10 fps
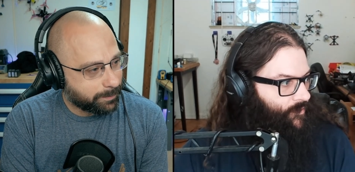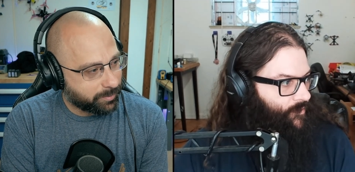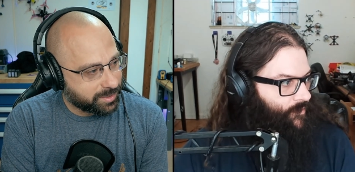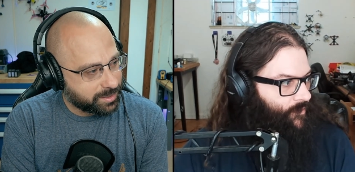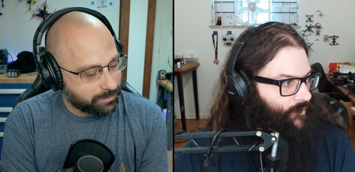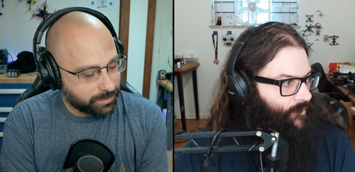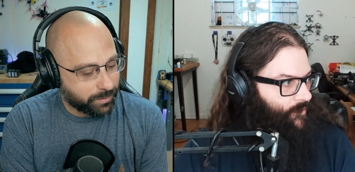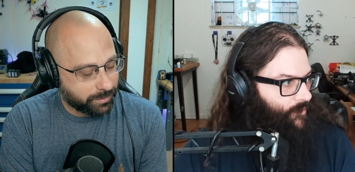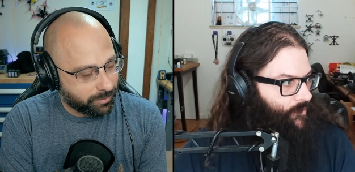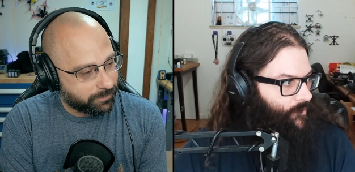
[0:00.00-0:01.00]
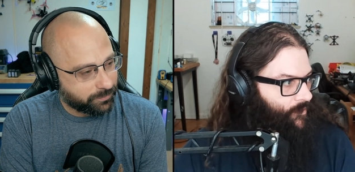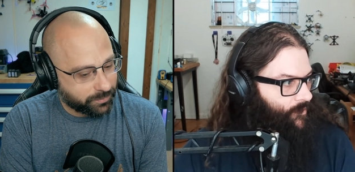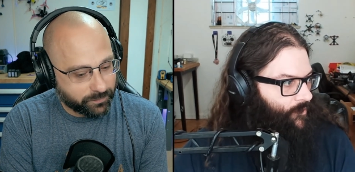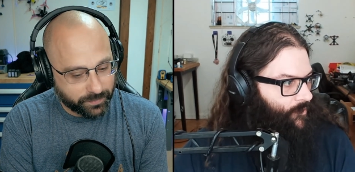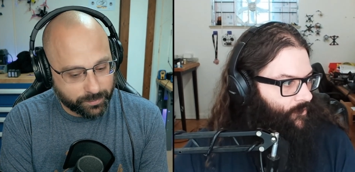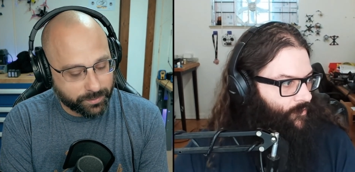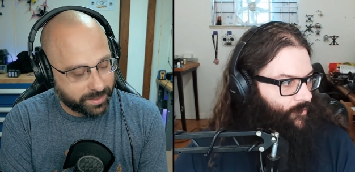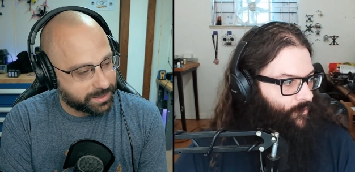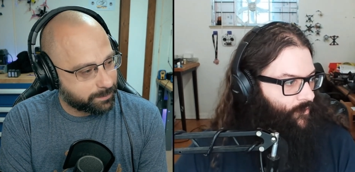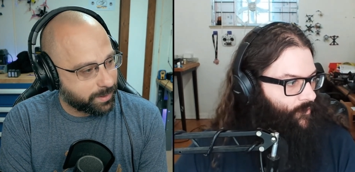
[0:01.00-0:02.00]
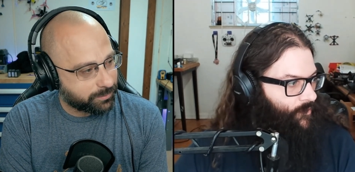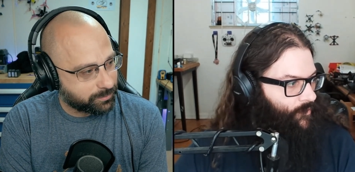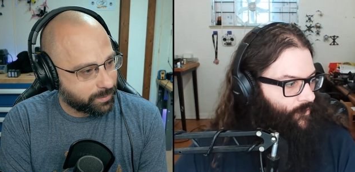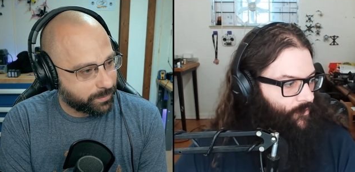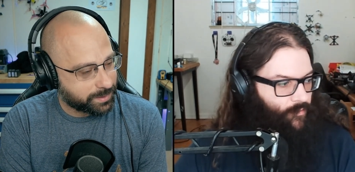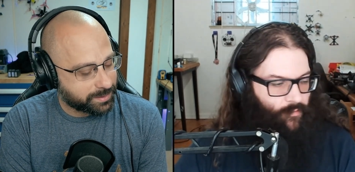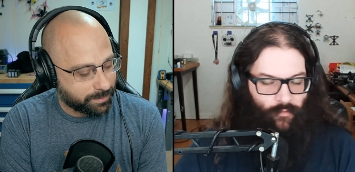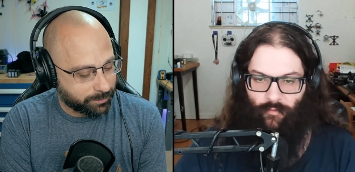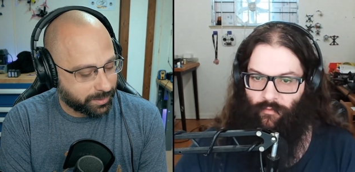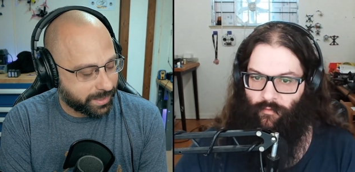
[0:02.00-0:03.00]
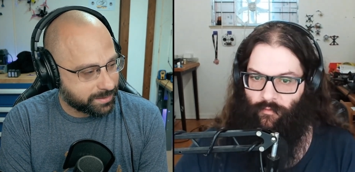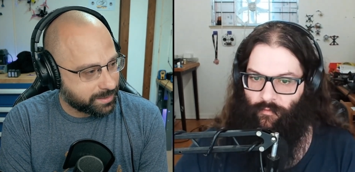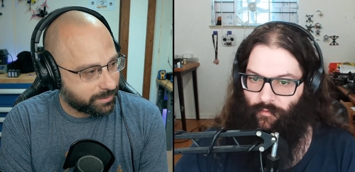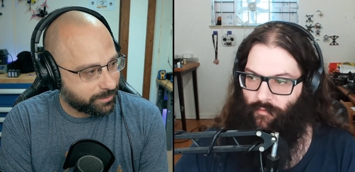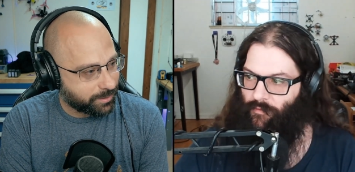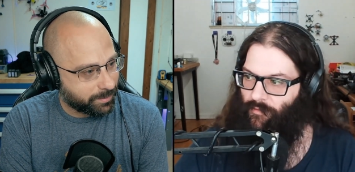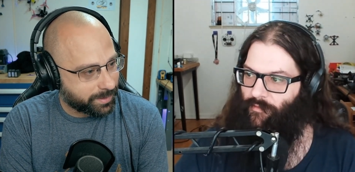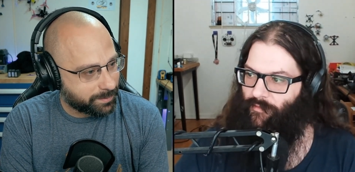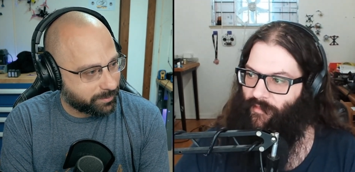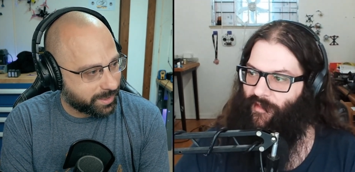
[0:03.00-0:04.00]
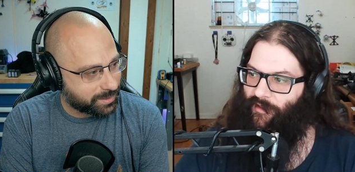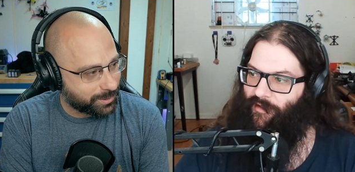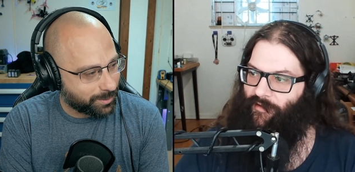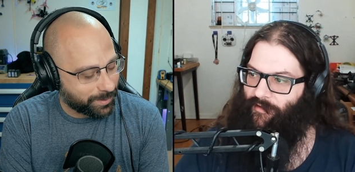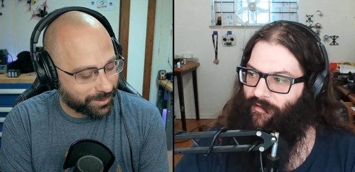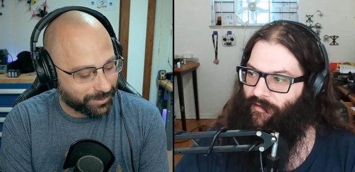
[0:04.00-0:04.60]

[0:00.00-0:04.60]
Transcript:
Speaker 1: Blunty, you know a, a, few things about growing some plants. I don't know how many plants you know about